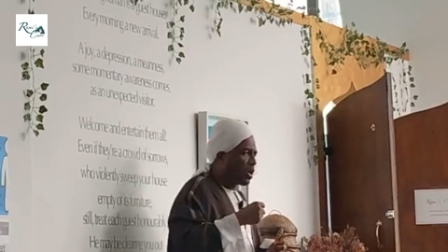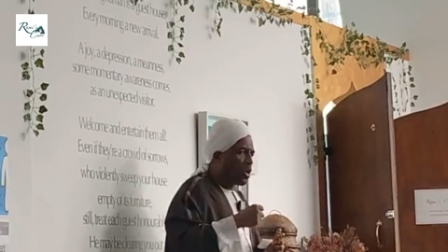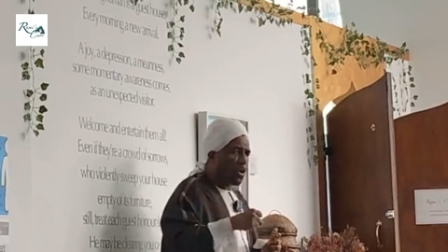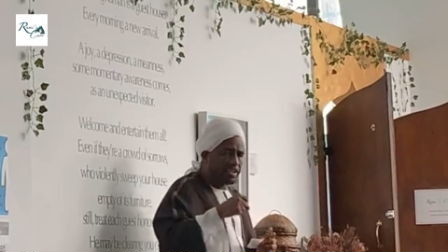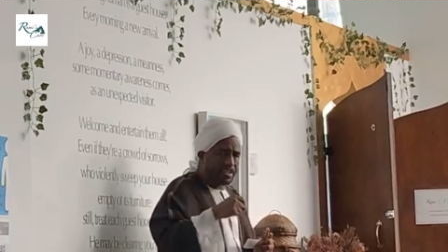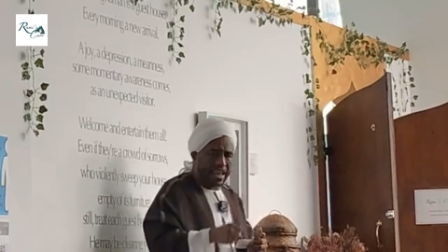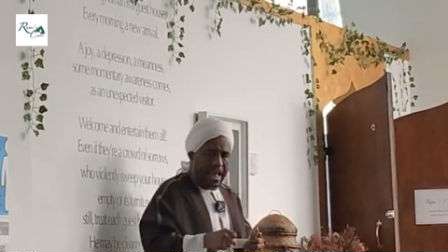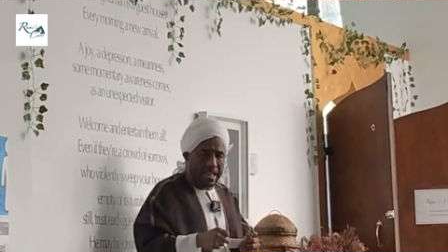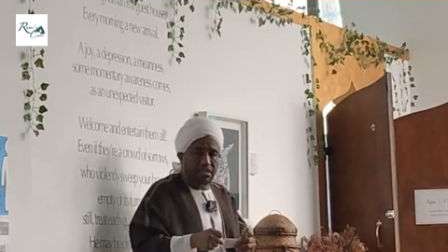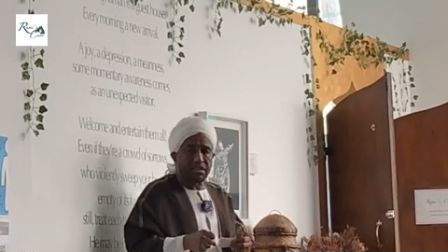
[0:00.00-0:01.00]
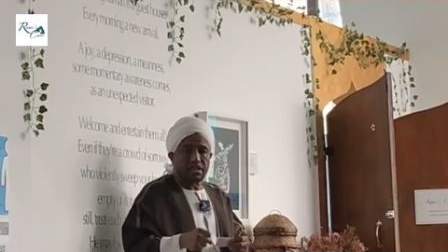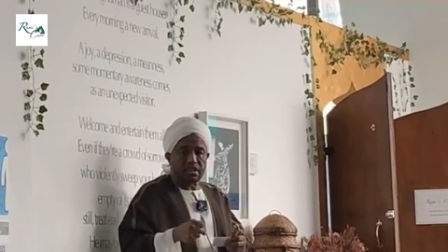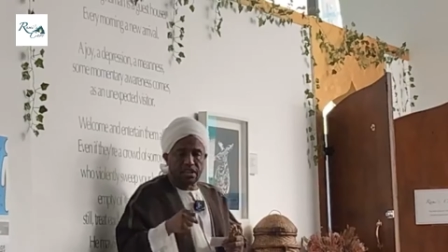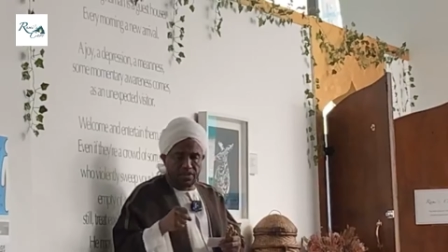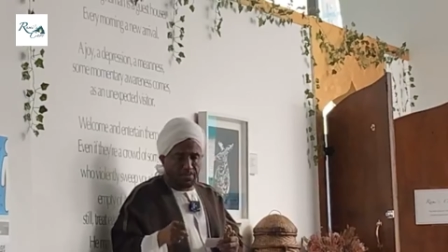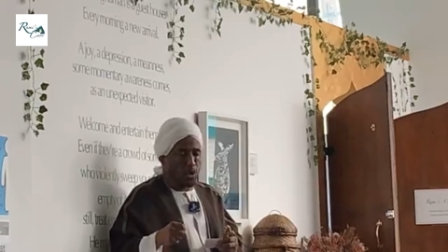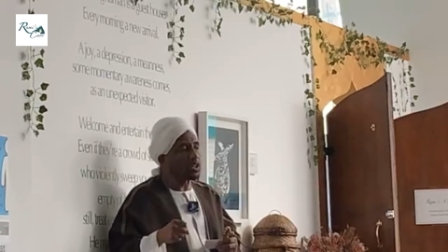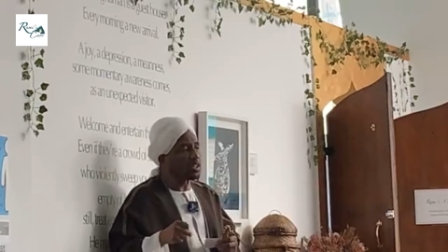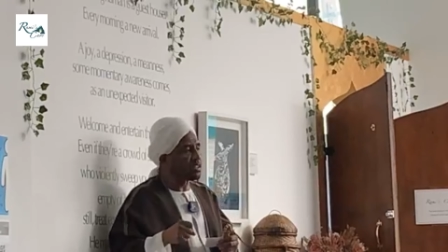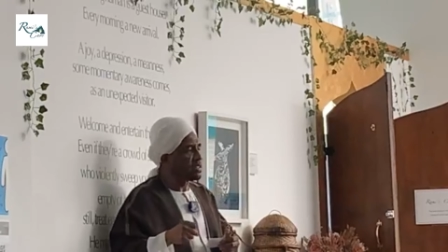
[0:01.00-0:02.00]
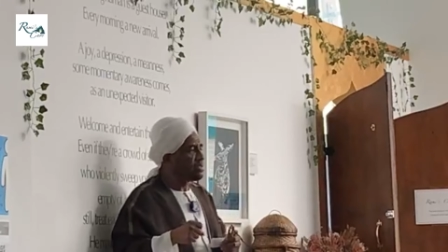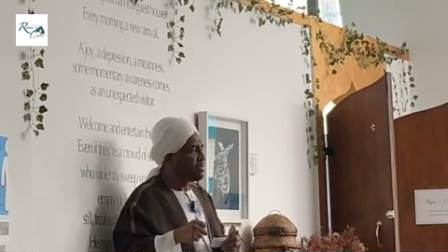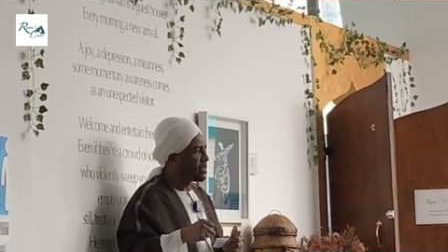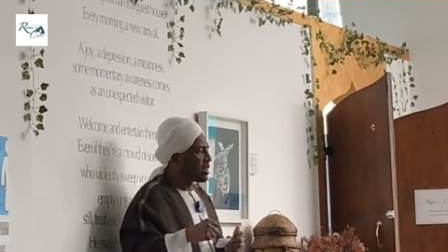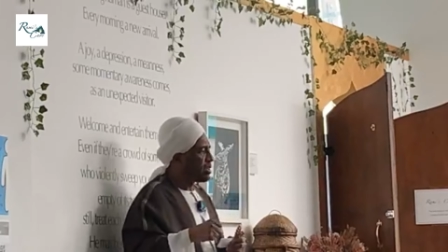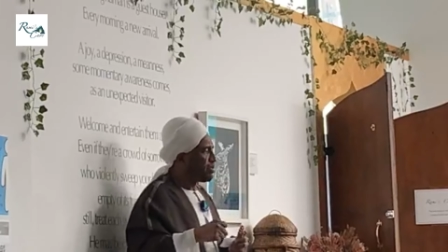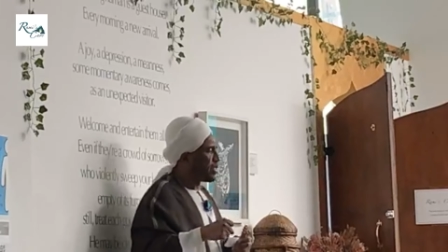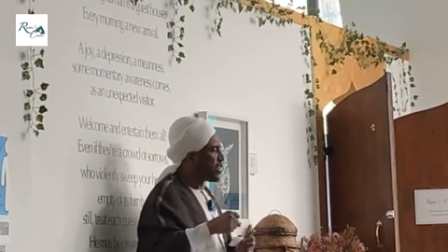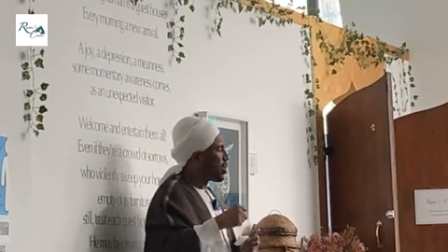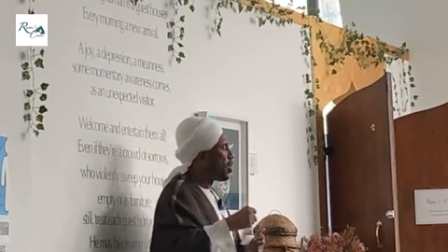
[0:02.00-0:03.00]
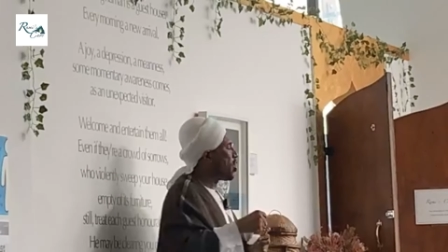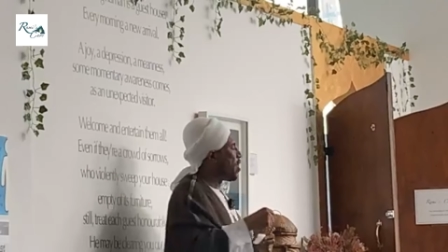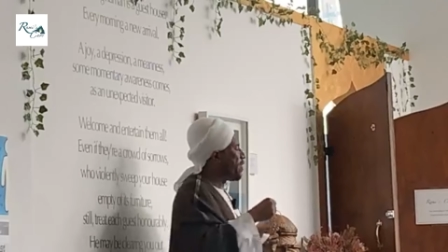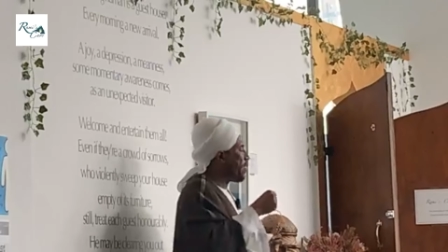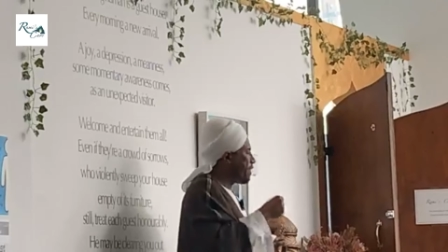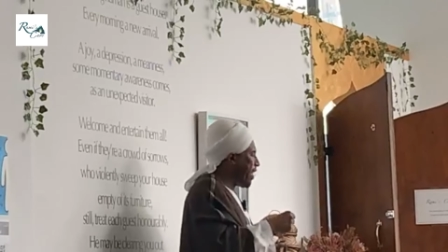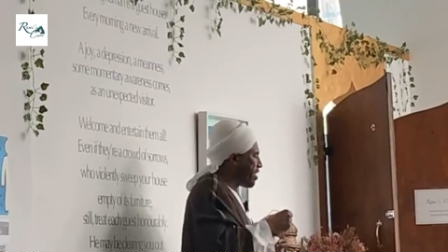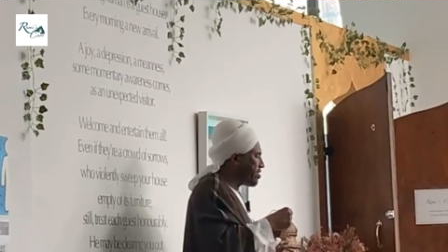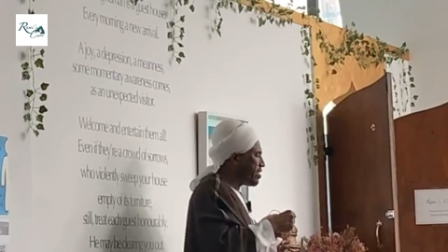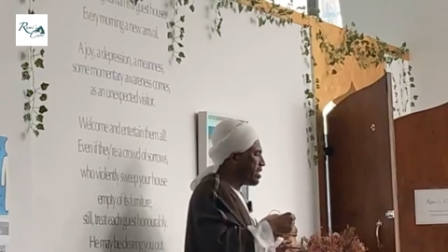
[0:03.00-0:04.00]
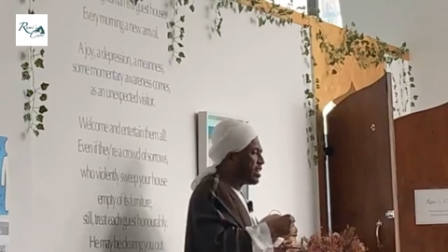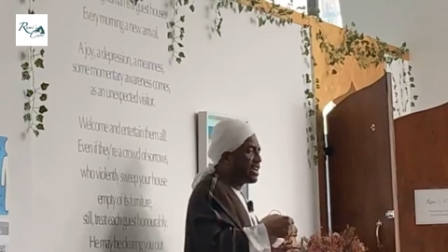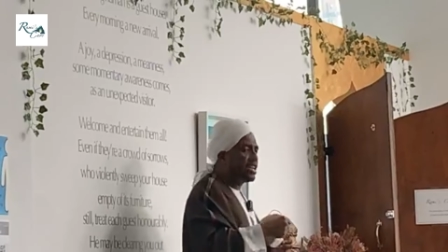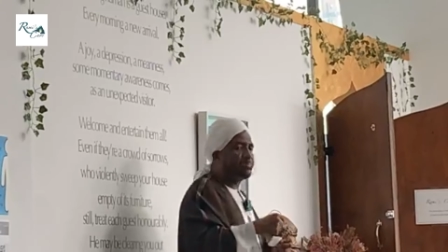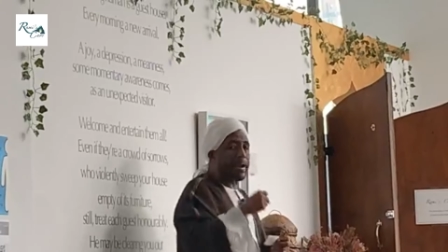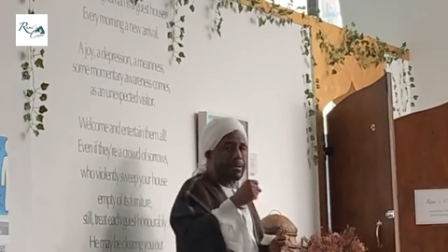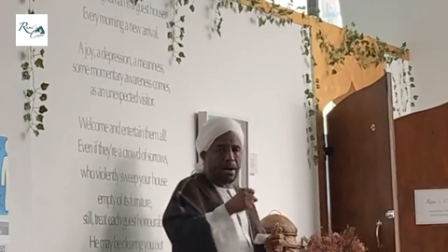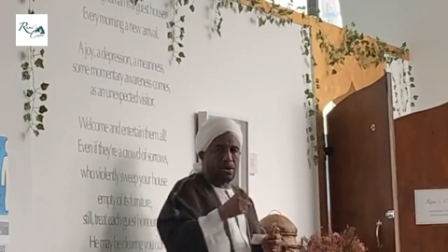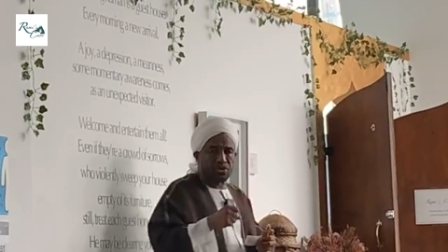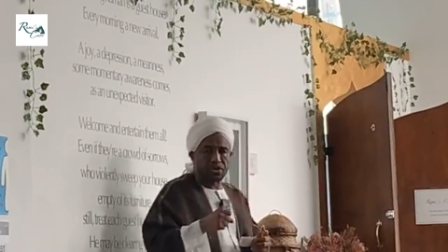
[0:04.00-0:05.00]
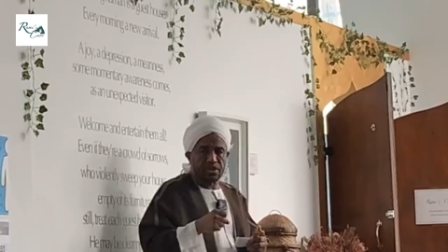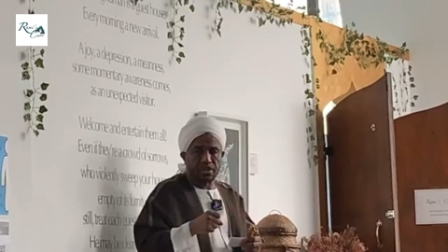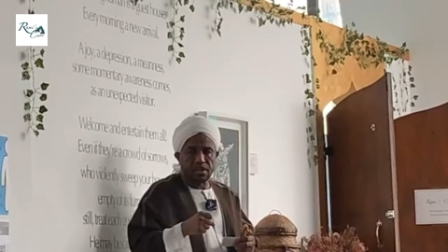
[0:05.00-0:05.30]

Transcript: The law of this land is important, but the law of our faith is paramount.